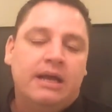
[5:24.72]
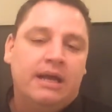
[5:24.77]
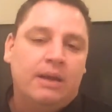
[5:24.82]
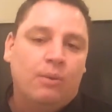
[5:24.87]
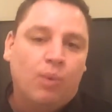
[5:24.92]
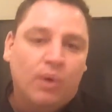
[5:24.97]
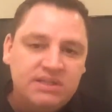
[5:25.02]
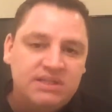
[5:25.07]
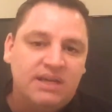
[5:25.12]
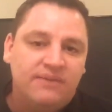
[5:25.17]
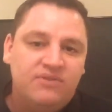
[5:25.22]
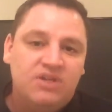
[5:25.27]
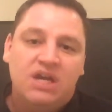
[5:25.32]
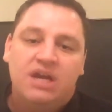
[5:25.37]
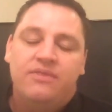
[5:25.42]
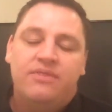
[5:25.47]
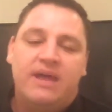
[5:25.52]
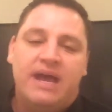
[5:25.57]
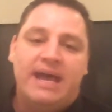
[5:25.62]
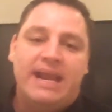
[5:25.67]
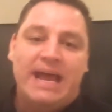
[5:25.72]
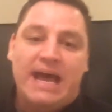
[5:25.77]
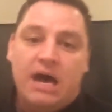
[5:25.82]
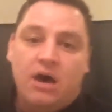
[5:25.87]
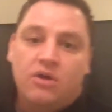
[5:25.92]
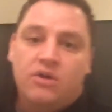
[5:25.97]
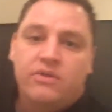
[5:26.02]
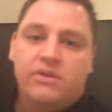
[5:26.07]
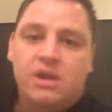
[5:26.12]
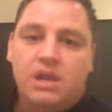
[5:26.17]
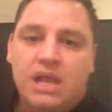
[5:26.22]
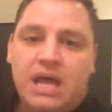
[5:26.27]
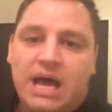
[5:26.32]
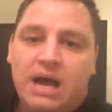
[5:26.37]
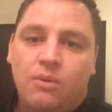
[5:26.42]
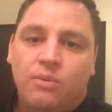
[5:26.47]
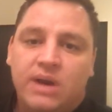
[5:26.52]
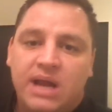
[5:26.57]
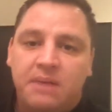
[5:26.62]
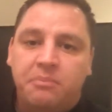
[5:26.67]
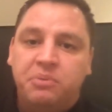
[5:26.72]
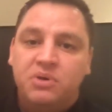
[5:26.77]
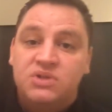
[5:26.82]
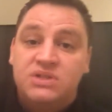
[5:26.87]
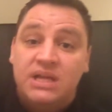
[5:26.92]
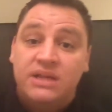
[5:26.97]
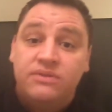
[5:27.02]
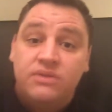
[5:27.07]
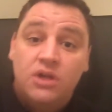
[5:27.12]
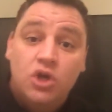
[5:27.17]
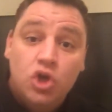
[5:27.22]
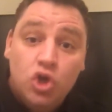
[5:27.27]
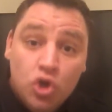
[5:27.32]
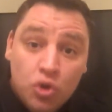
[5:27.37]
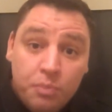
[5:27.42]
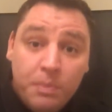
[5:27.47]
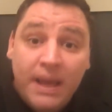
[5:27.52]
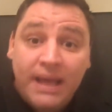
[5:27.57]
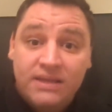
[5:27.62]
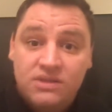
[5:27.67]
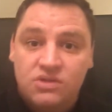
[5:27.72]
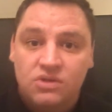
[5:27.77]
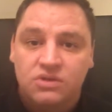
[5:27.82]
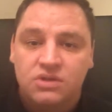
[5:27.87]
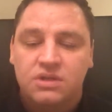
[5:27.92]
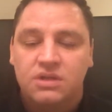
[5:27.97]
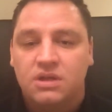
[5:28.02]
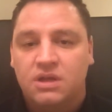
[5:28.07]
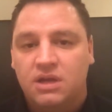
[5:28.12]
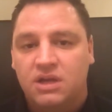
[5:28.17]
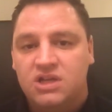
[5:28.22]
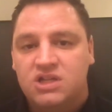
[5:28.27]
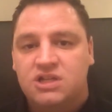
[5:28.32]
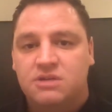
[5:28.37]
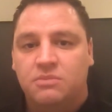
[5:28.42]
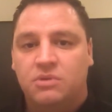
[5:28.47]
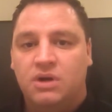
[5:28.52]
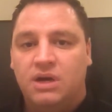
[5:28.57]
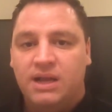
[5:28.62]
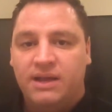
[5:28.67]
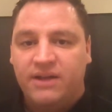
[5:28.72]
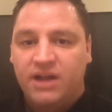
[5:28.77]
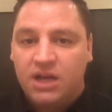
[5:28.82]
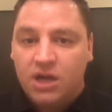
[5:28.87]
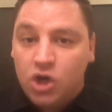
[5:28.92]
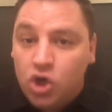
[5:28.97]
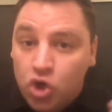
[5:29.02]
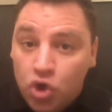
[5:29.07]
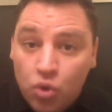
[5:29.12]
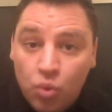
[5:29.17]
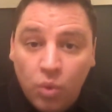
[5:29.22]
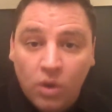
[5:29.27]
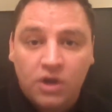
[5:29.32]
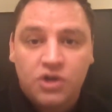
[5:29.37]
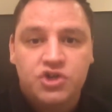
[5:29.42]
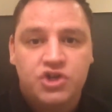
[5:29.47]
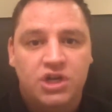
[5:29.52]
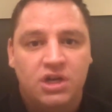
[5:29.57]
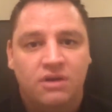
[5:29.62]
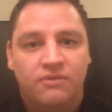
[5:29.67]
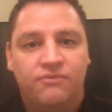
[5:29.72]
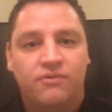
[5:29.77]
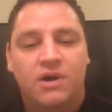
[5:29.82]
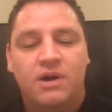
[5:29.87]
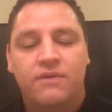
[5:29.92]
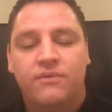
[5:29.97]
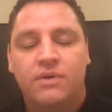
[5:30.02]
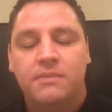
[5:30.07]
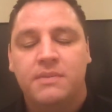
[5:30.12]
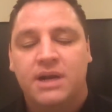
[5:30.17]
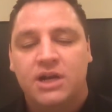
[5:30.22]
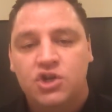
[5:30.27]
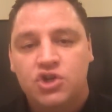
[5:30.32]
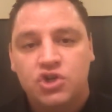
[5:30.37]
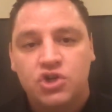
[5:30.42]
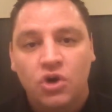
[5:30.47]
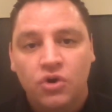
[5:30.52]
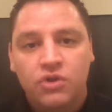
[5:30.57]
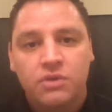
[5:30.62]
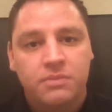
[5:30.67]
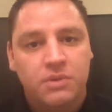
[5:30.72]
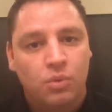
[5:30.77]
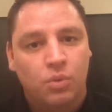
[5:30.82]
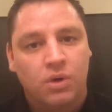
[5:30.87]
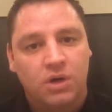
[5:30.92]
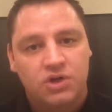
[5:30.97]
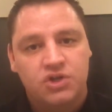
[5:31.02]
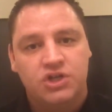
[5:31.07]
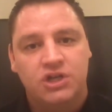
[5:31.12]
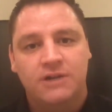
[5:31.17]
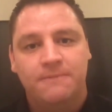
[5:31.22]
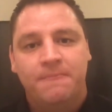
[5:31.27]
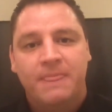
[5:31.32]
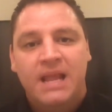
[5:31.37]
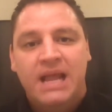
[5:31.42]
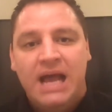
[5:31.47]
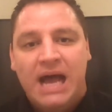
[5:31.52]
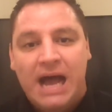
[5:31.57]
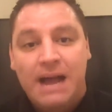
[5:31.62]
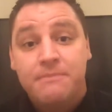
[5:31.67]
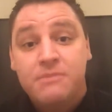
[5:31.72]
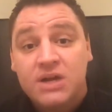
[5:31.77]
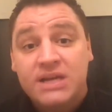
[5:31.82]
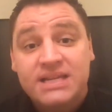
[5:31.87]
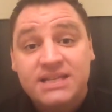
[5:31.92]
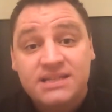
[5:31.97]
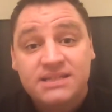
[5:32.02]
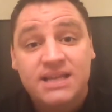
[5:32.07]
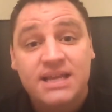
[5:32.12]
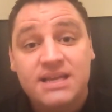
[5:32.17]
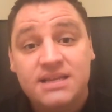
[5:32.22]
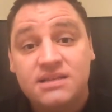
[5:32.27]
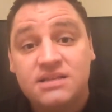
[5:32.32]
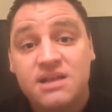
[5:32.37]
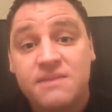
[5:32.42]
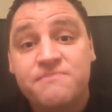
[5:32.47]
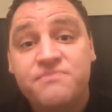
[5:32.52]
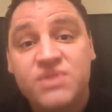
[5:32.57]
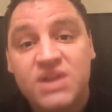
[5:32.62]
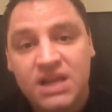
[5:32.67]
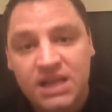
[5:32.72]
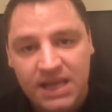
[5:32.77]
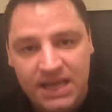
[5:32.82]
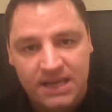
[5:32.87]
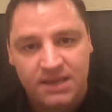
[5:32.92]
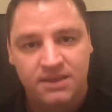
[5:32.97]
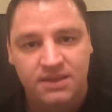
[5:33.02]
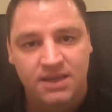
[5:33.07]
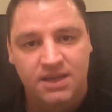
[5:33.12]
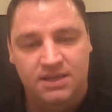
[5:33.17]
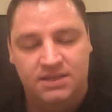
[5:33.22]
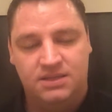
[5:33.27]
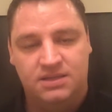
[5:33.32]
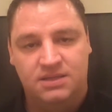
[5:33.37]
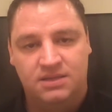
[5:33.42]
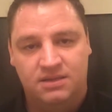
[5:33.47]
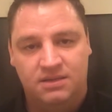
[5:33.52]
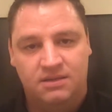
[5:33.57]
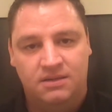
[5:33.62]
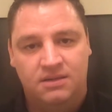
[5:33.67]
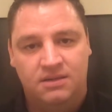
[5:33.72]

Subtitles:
Once I've done that out on the lot, when I present the new pencil to the customer and I got a new worksheet in front of them and I show them the worksheet, I'm going to say something like this.